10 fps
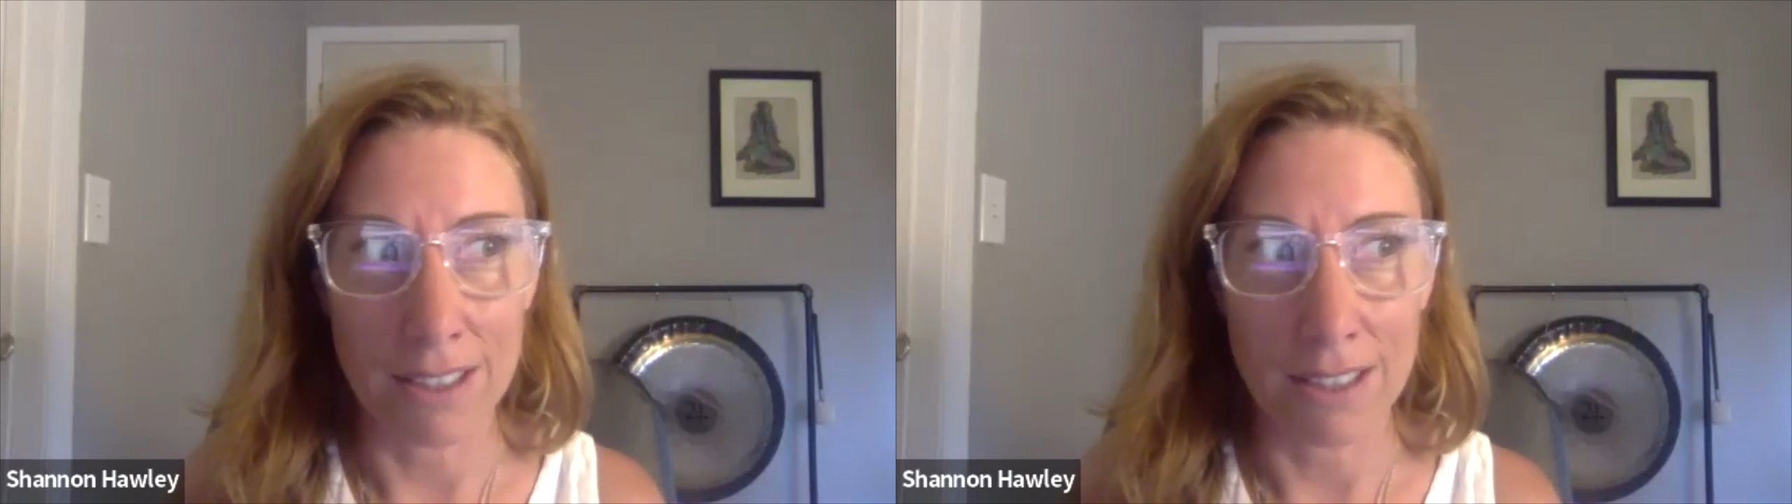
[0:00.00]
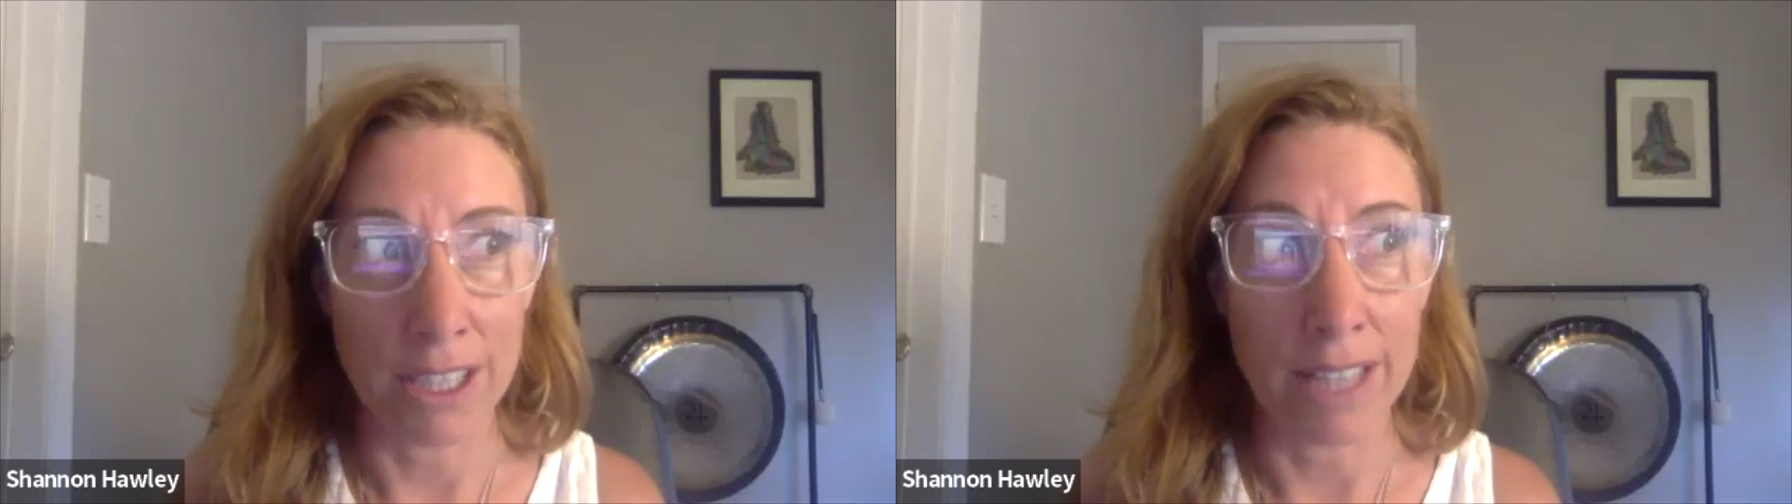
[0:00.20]

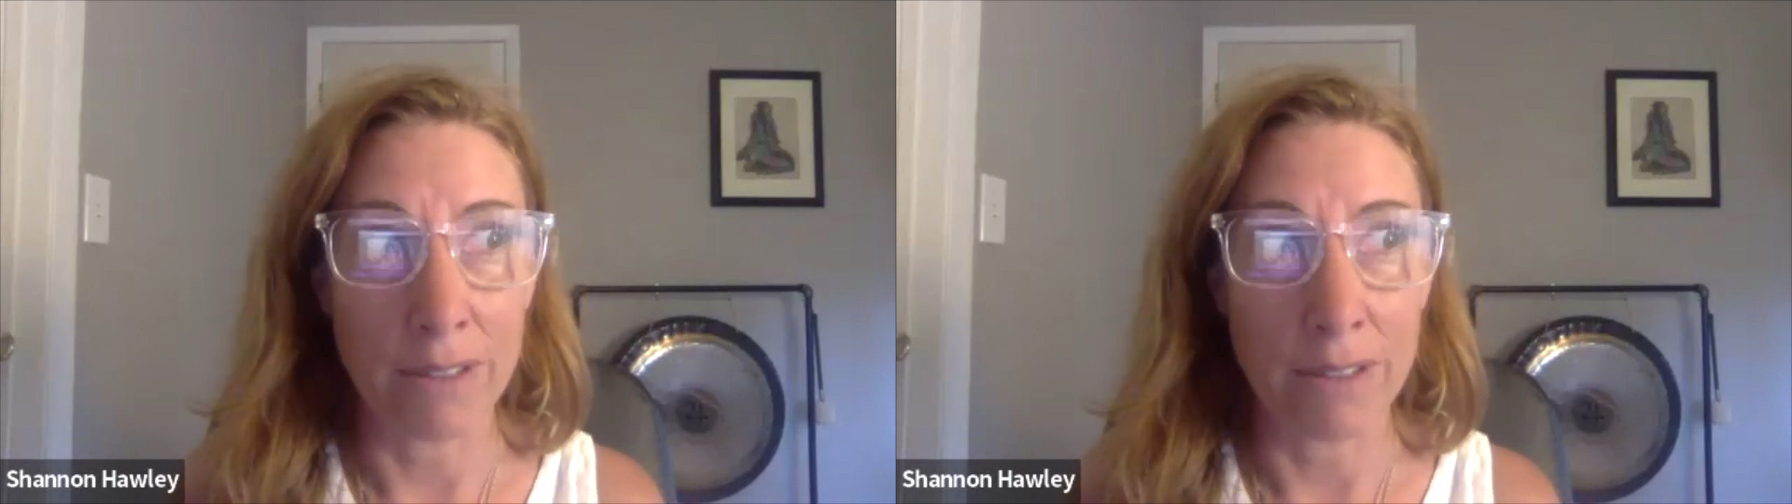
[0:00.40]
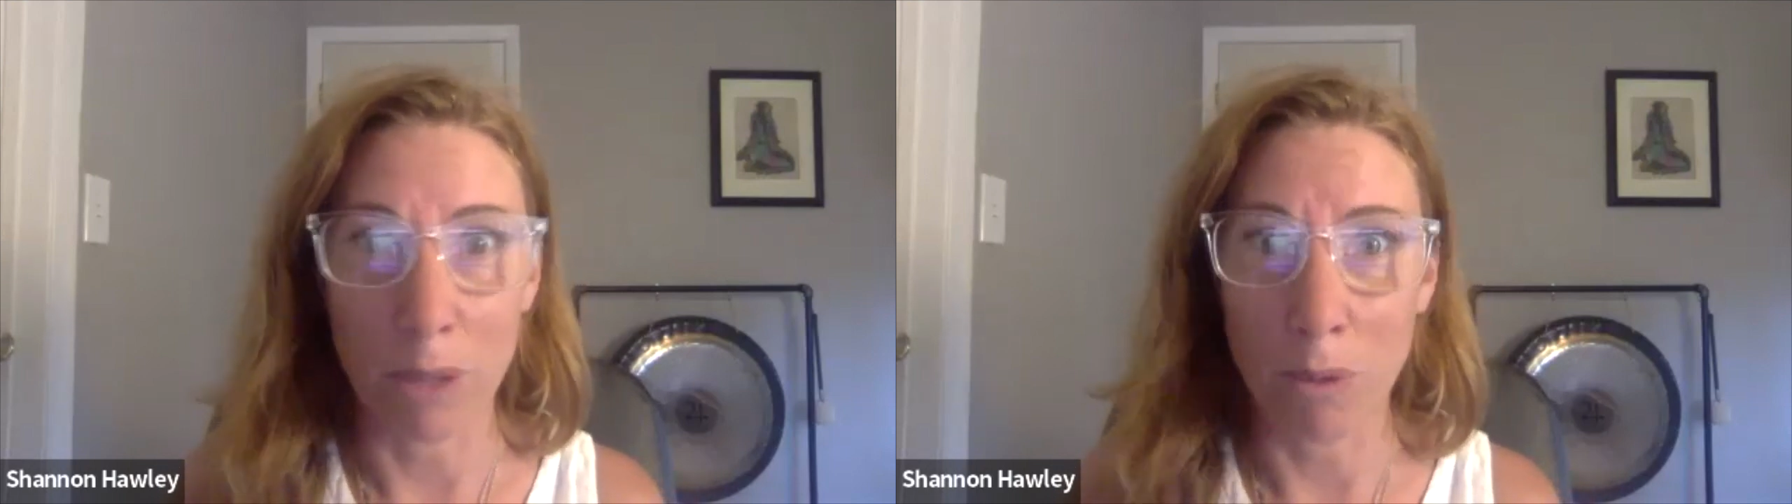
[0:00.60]

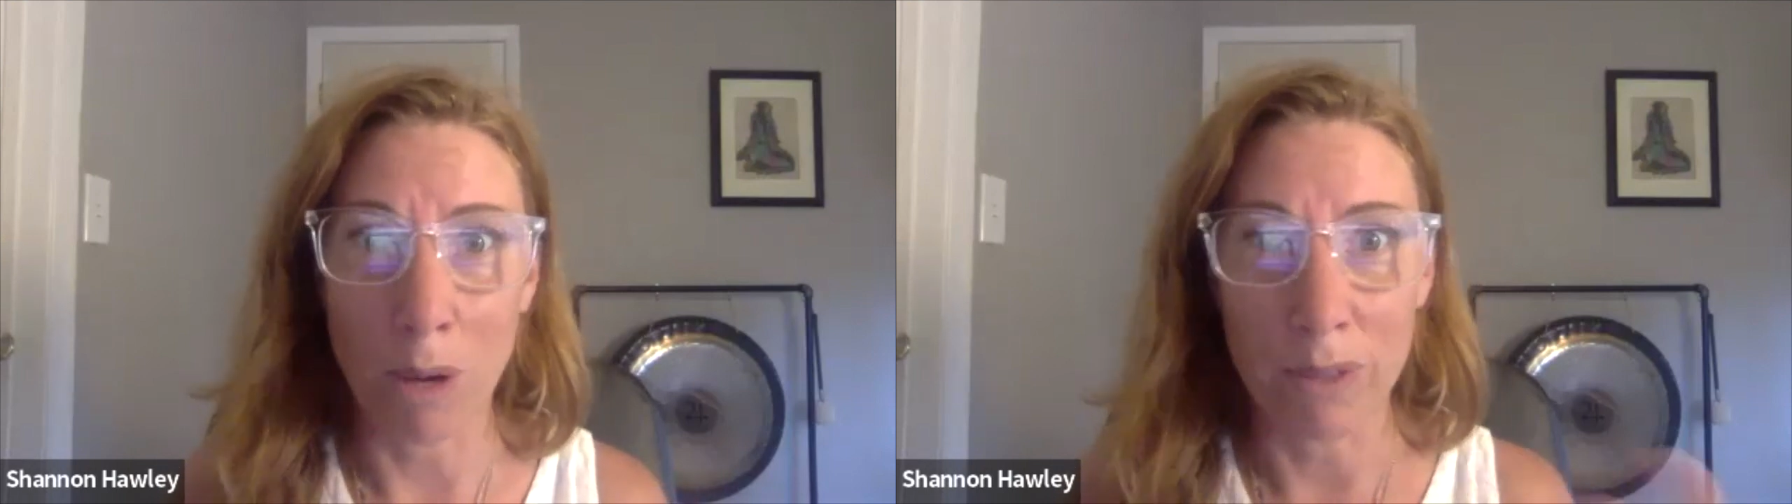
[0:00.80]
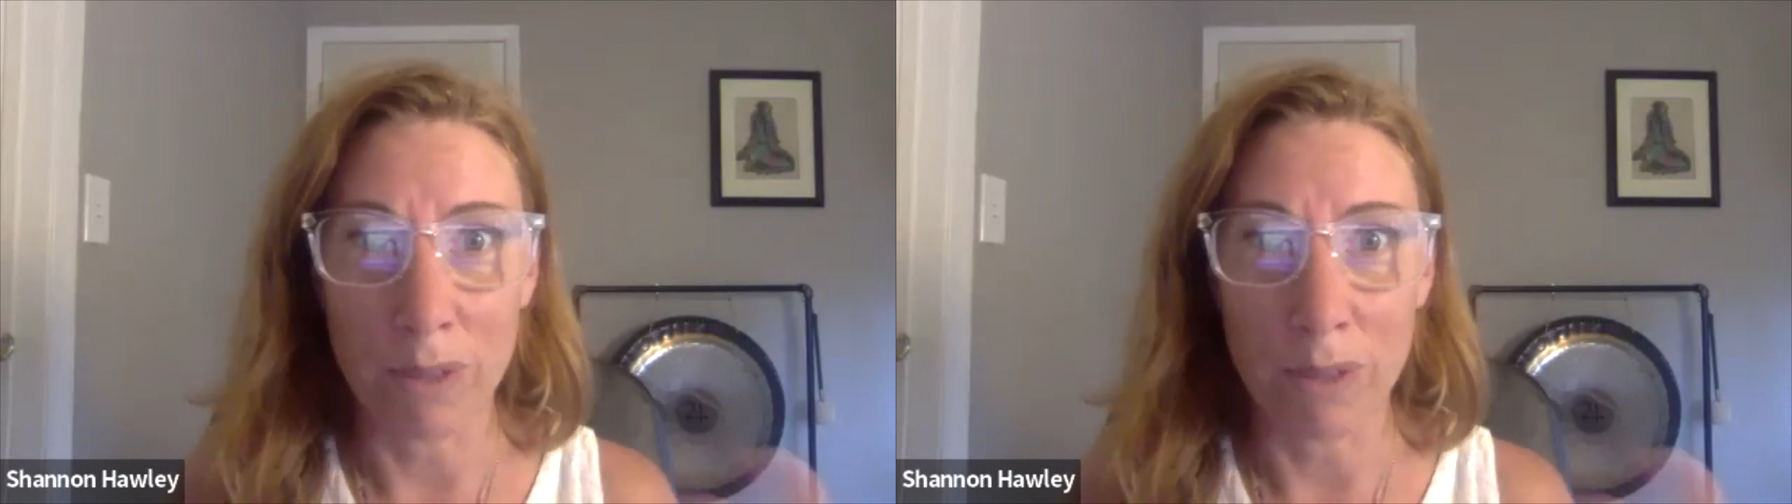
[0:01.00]
living with what we've